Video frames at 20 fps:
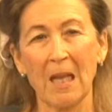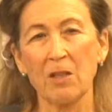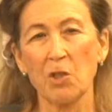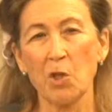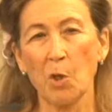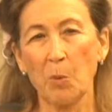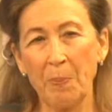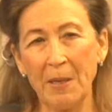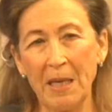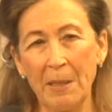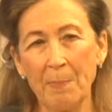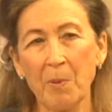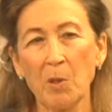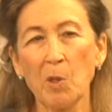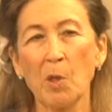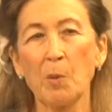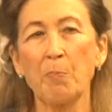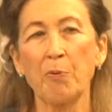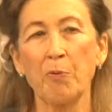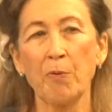So people
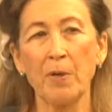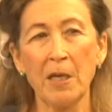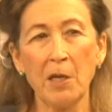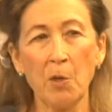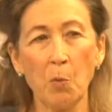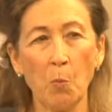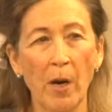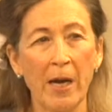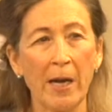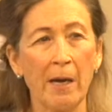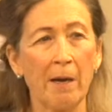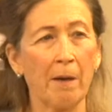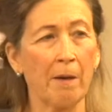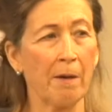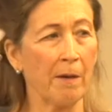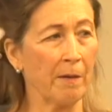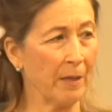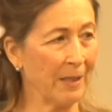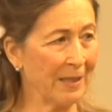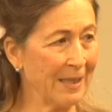are pretty
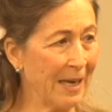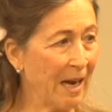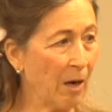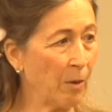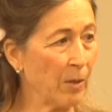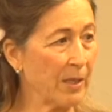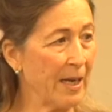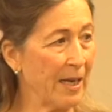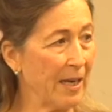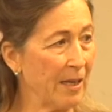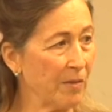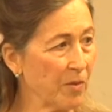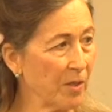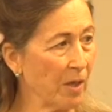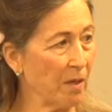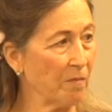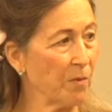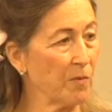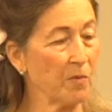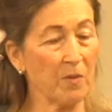aware nowadays
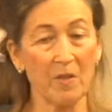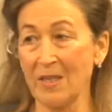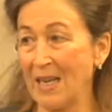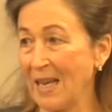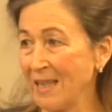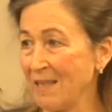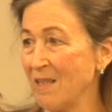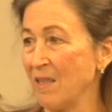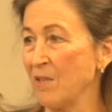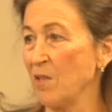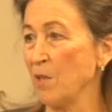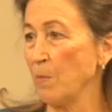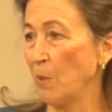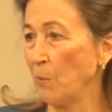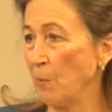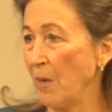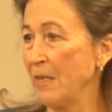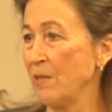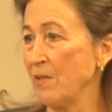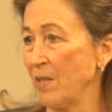of sexism
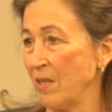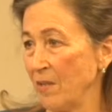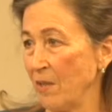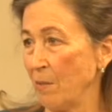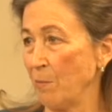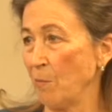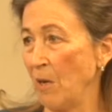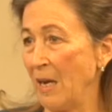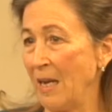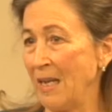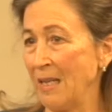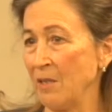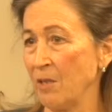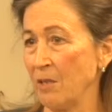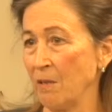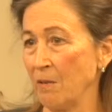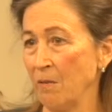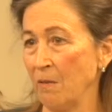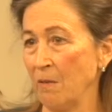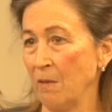and racism, right?
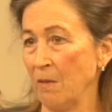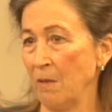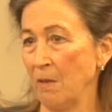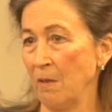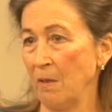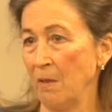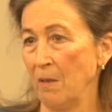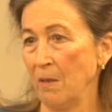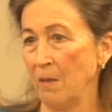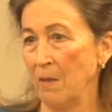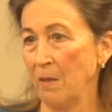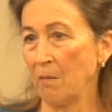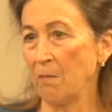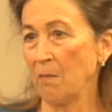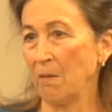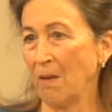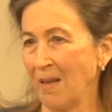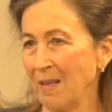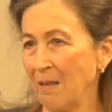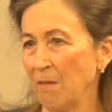They're
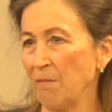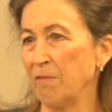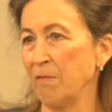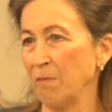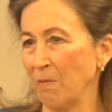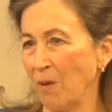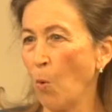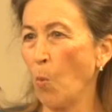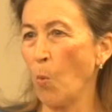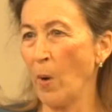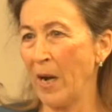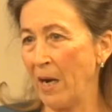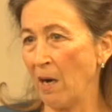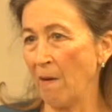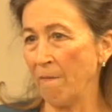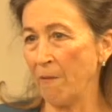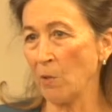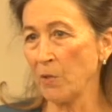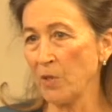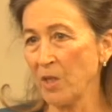kind of
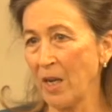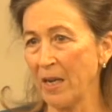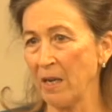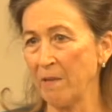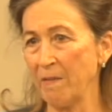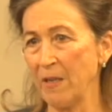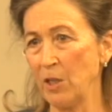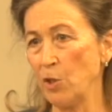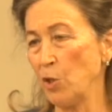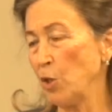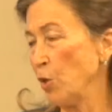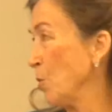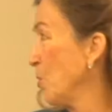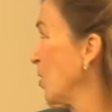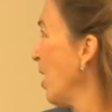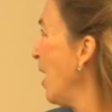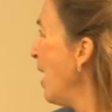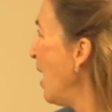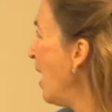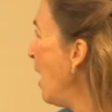aware of those kind of issues.